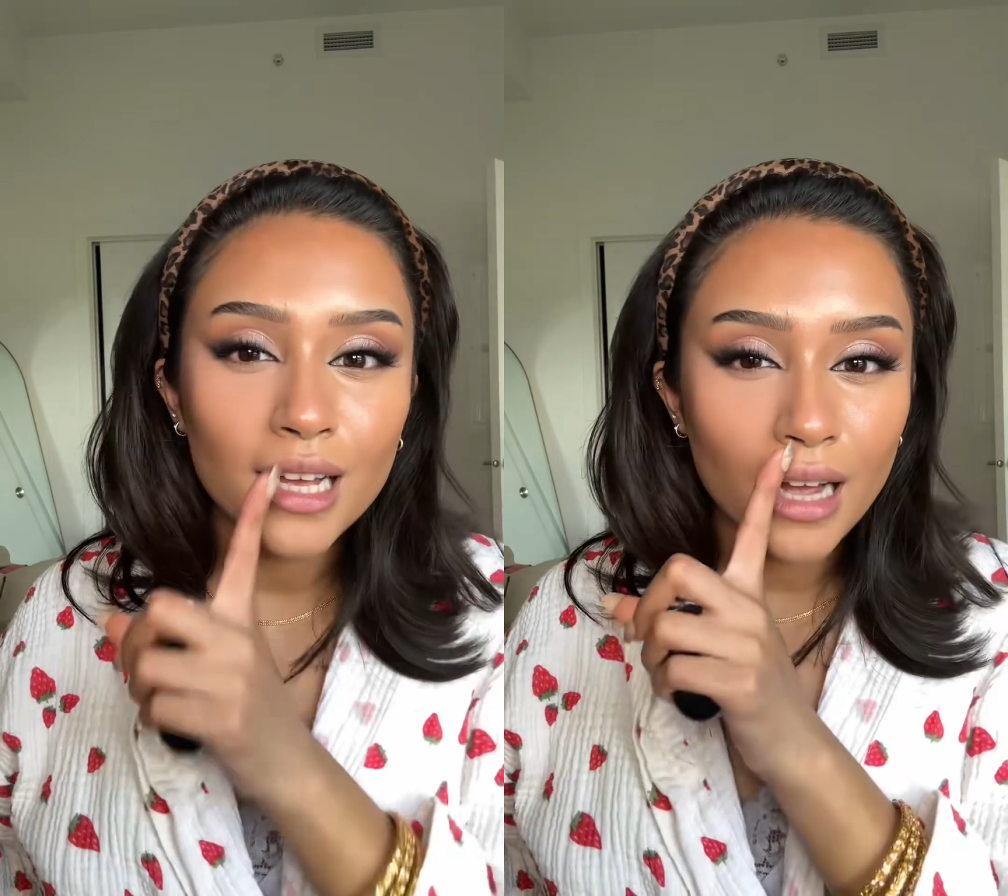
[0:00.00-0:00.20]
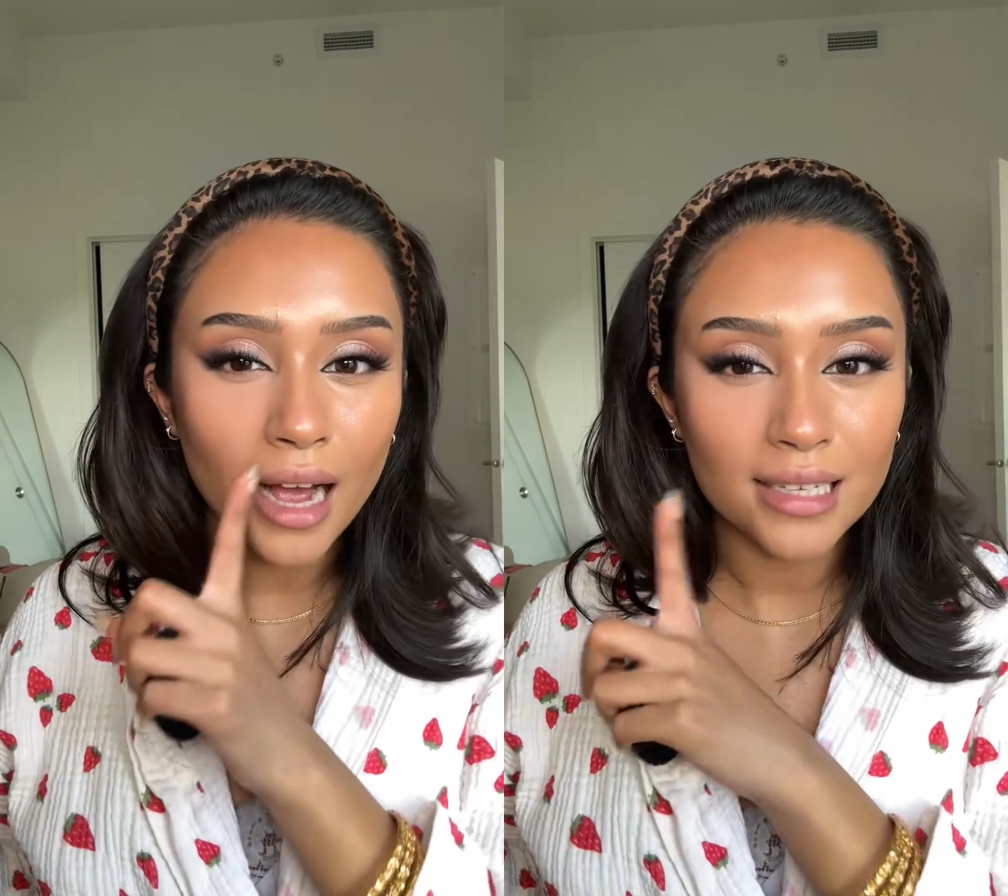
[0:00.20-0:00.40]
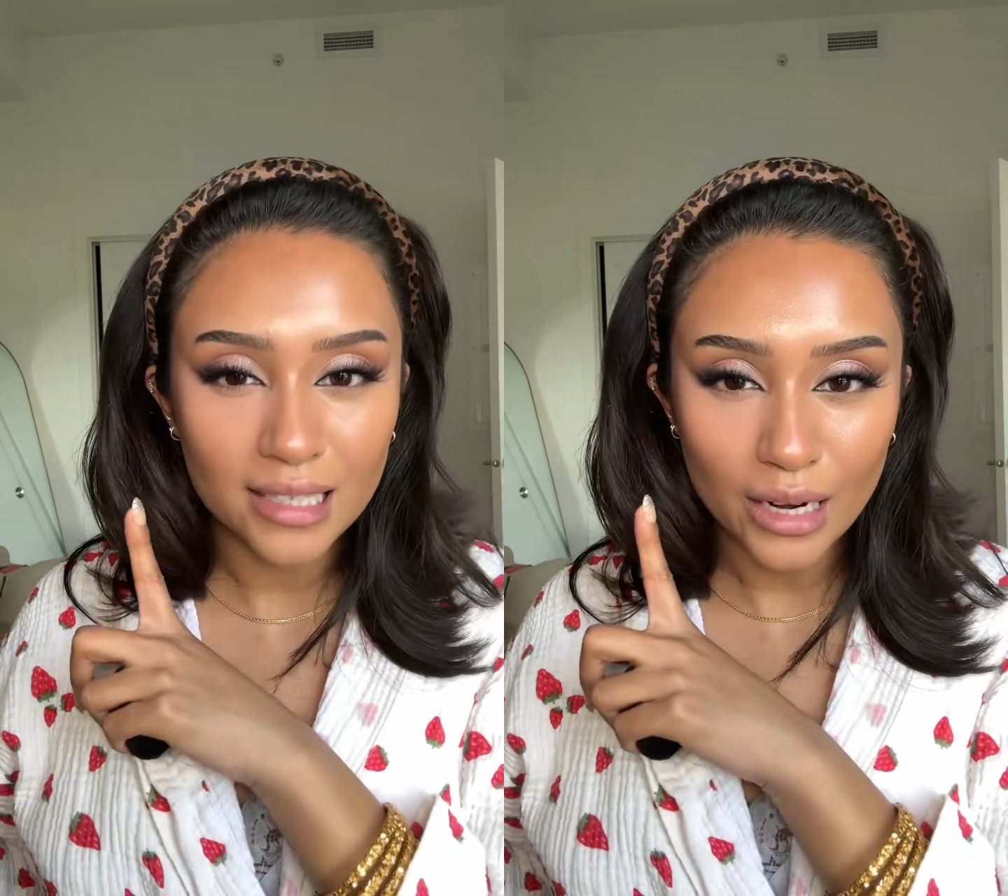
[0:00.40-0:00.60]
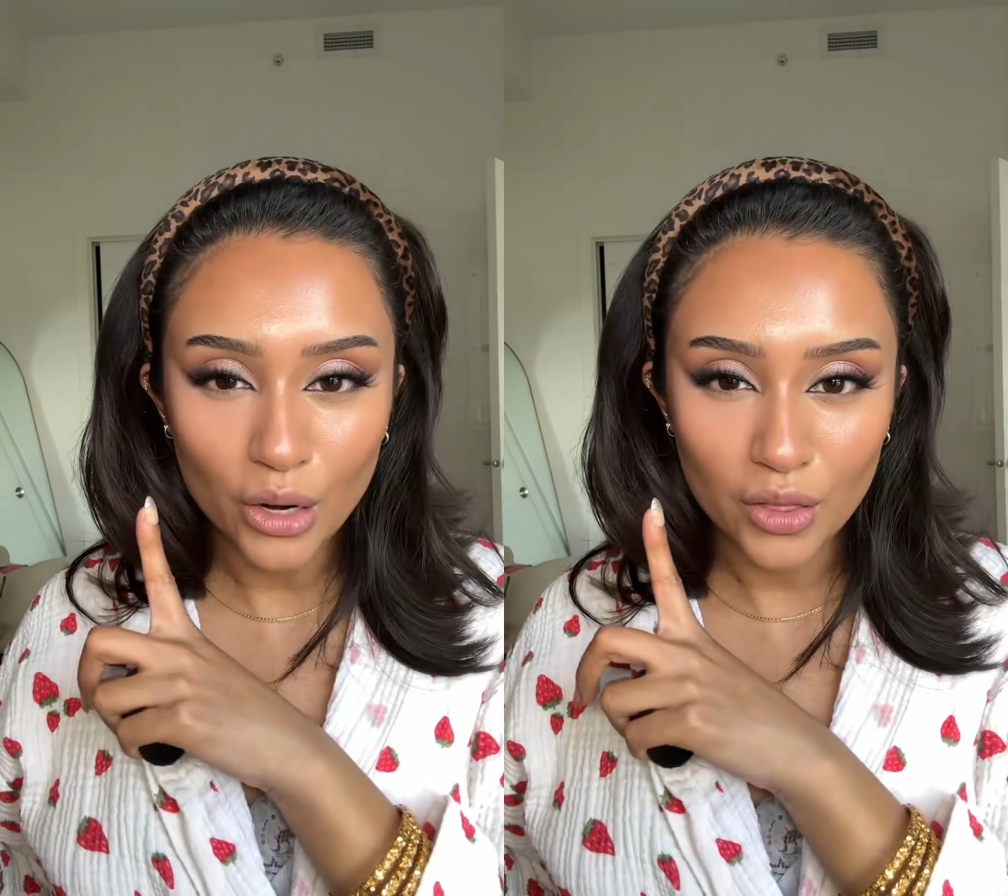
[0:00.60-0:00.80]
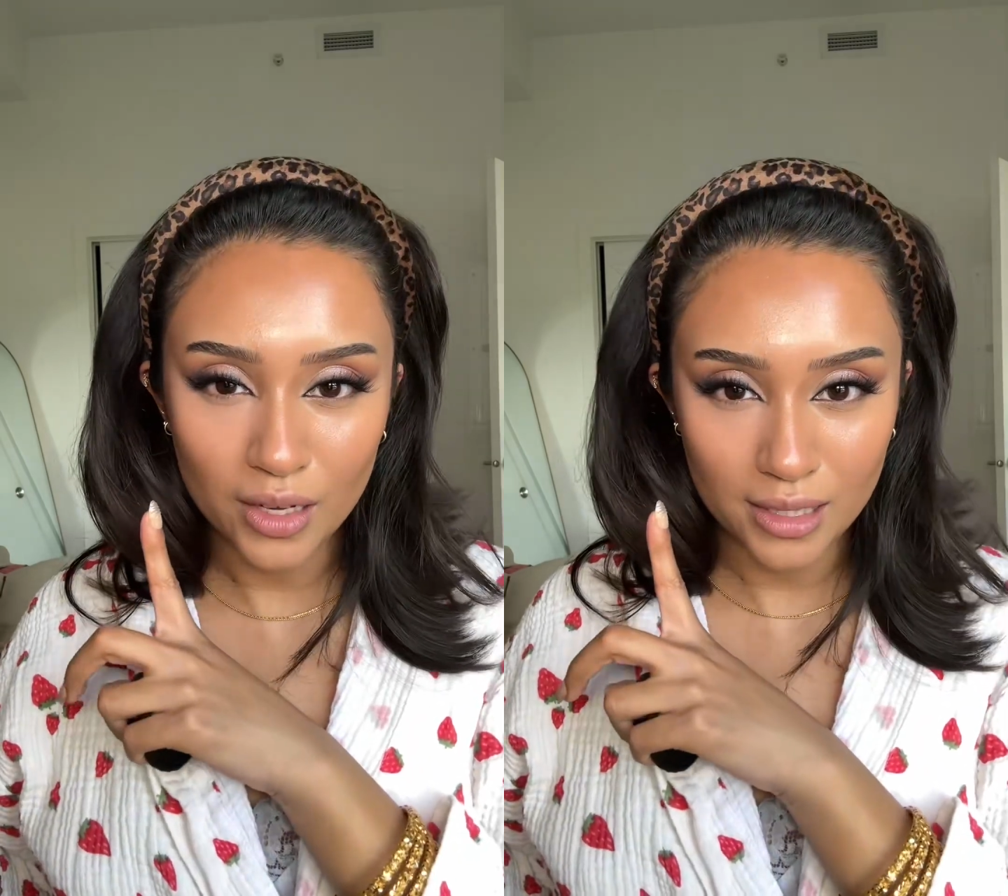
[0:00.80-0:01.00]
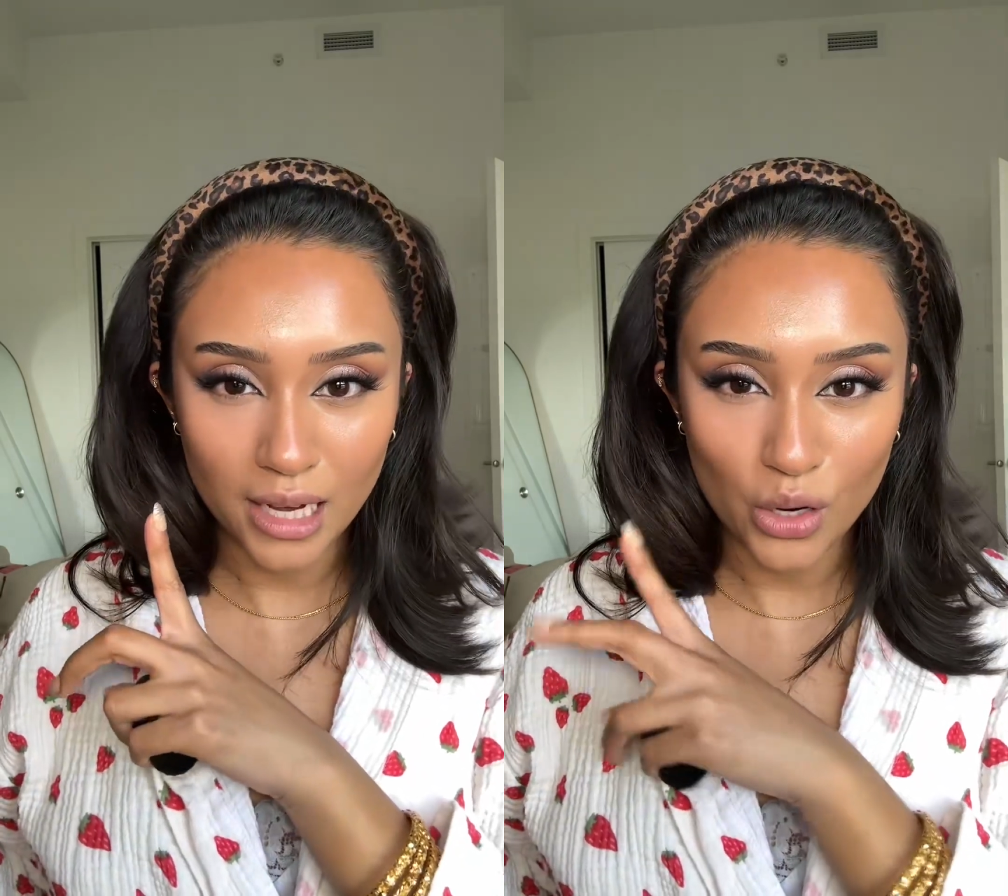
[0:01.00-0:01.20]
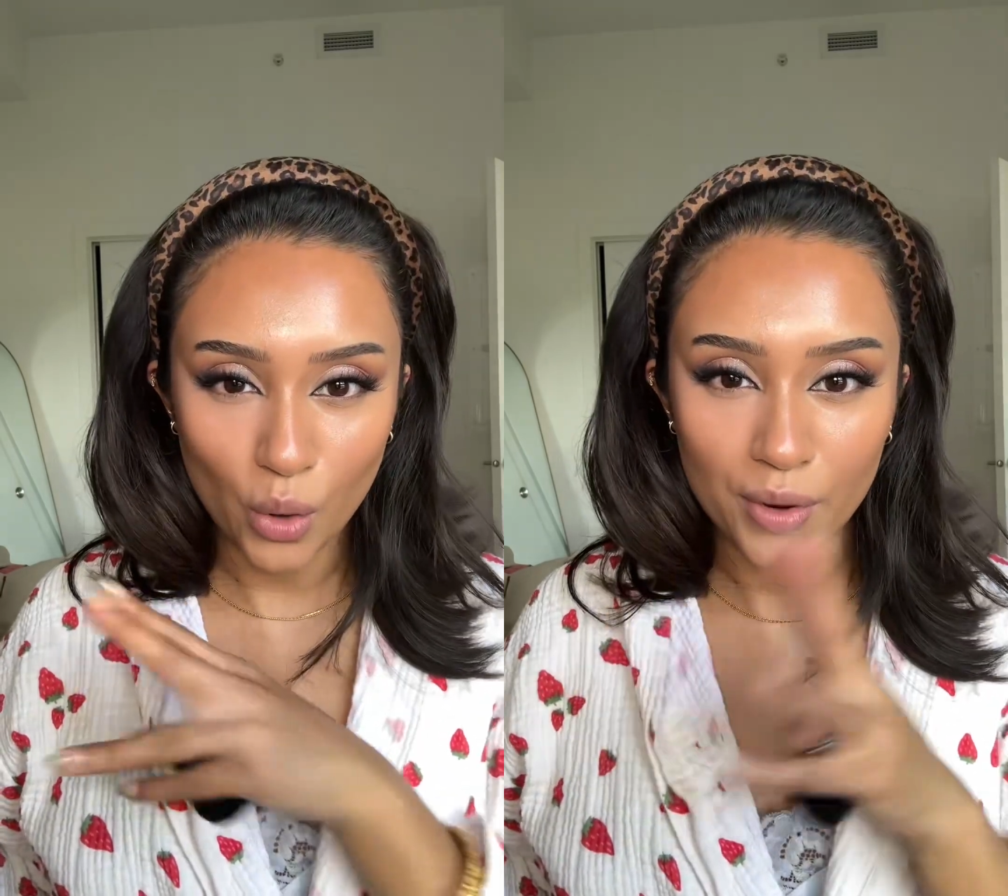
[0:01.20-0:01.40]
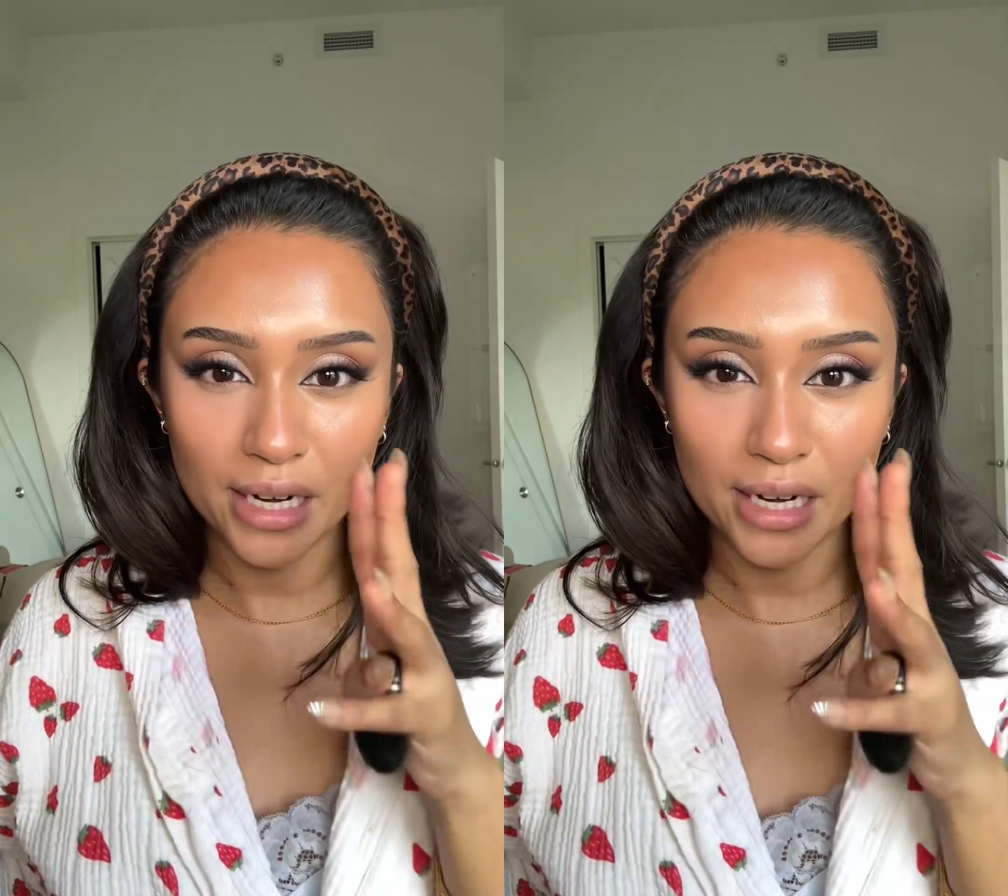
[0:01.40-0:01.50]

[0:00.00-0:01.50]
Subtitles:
I set this side already,